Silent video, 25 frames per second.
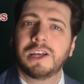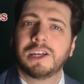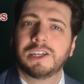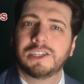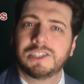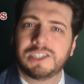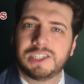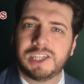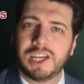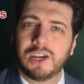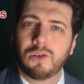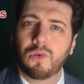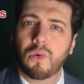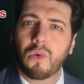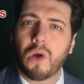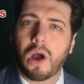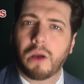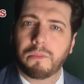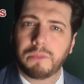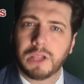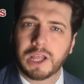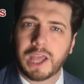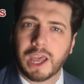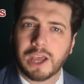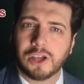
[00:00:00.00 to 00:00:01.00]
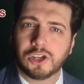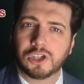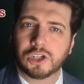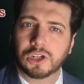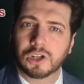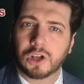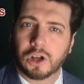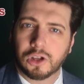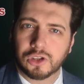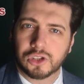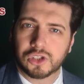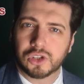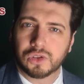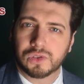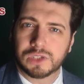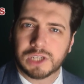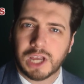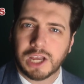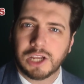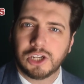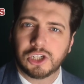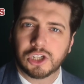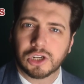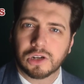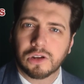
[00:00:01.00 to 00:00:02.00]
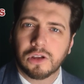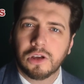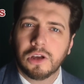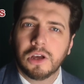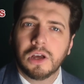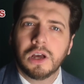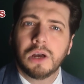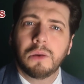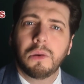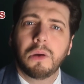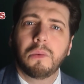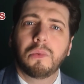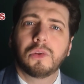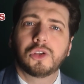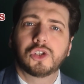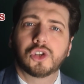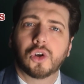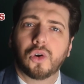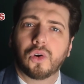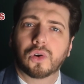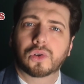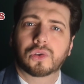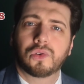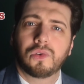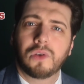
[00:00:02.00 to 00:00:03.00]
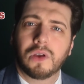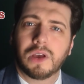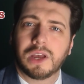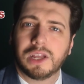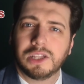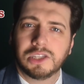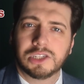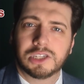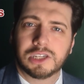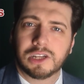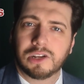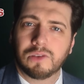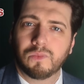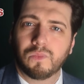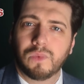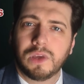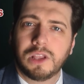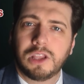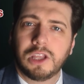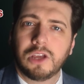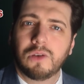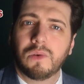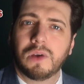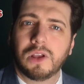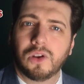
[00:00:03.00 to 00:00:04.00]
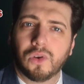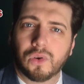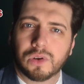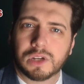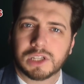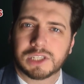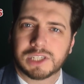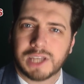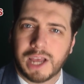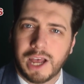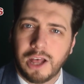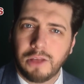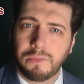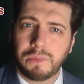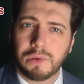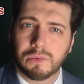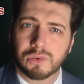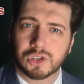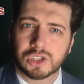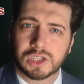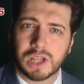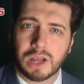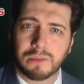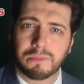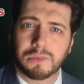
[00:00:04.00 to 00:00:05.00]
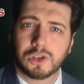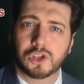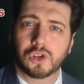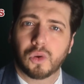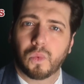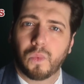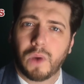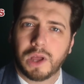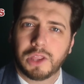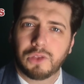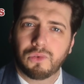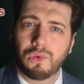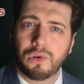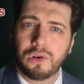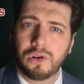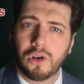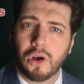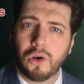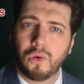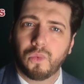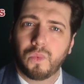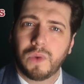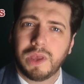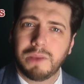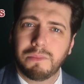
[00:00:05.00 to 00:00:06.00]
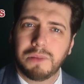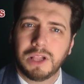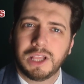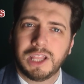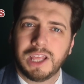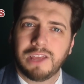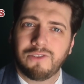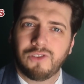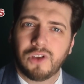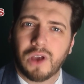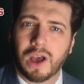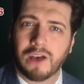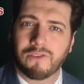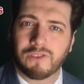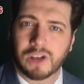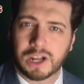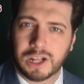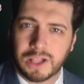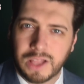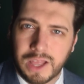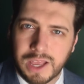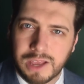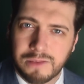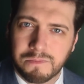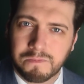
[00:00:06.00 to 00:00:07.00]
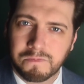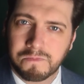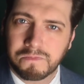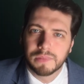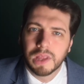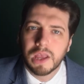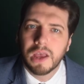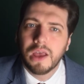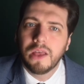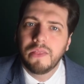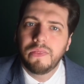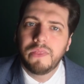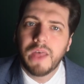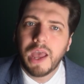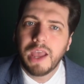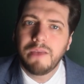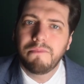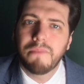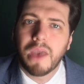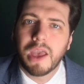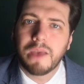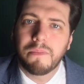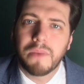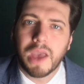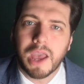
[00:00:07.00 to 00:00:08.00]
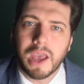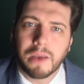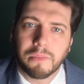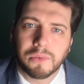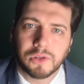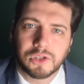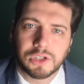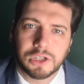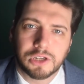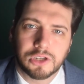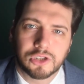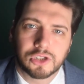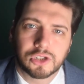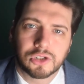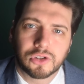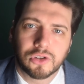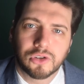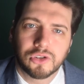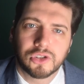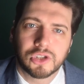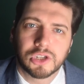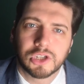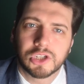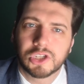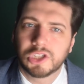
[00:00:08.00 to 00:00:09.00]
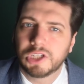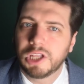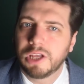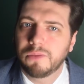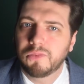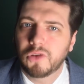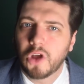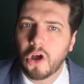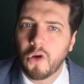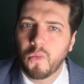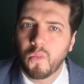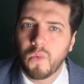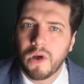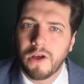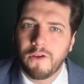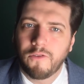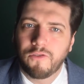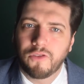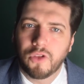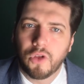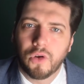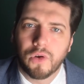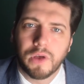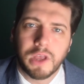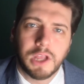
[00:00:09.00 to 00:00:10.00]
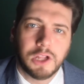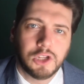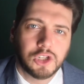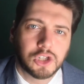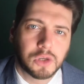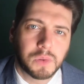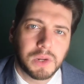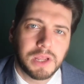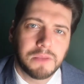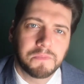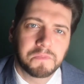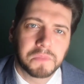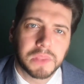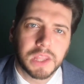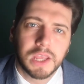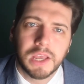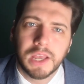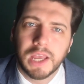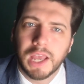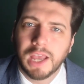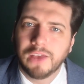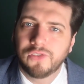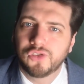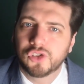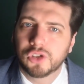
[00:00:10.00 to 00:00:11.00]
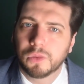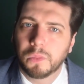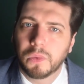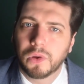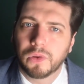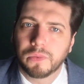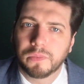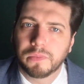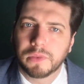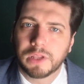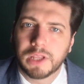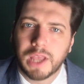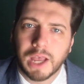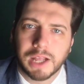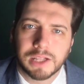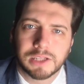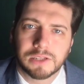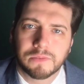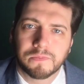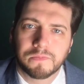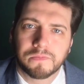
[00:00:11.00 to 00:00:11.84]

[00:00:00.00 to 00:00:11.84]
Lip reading: zero obligation consultation. We will talk through your incident with you in order to help you establish whether or not we believe you have a claim. They may be able to discuss slip on wet floor injury if someone gets